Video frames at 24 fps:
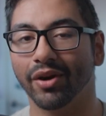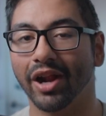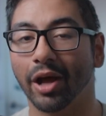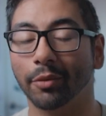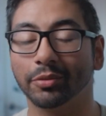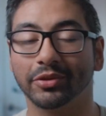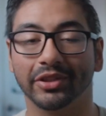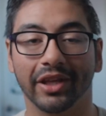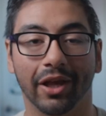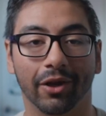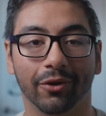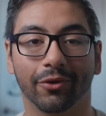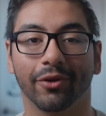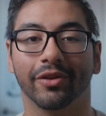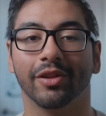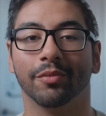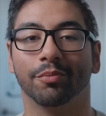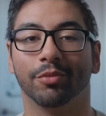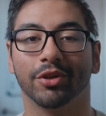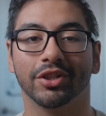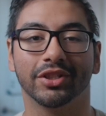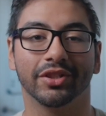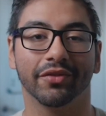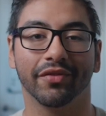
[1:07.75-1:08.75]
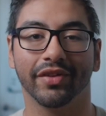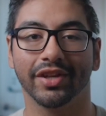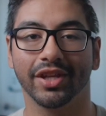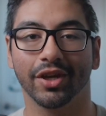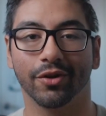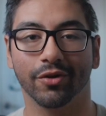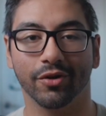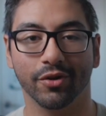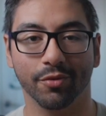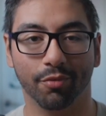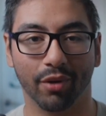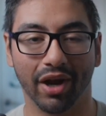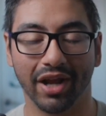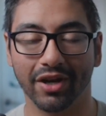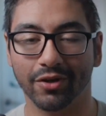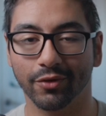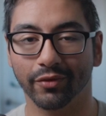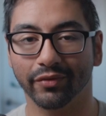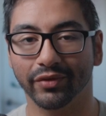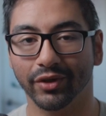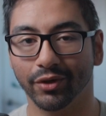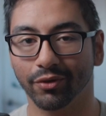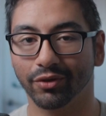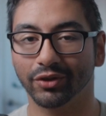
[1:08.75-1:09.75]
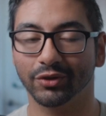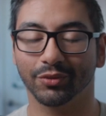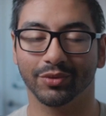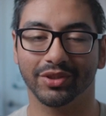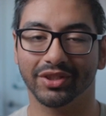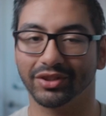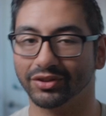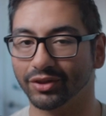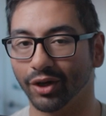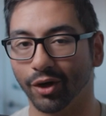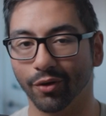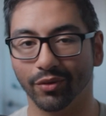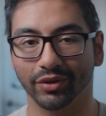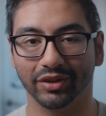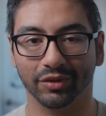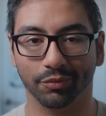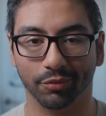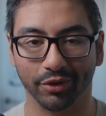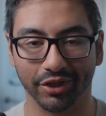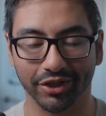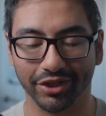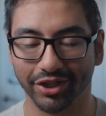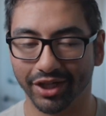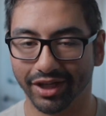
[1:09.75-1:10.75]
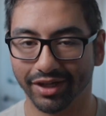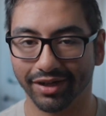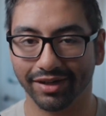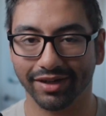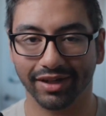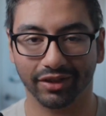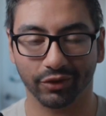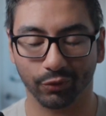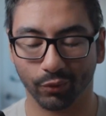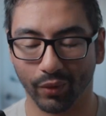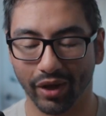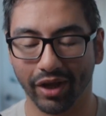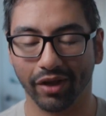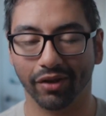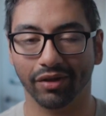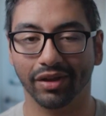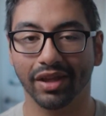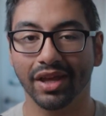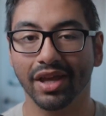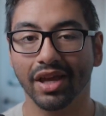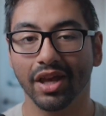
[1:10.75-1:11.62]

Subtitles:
It helps the algorithm push the video to brand new viewers, which is always appreciated as well.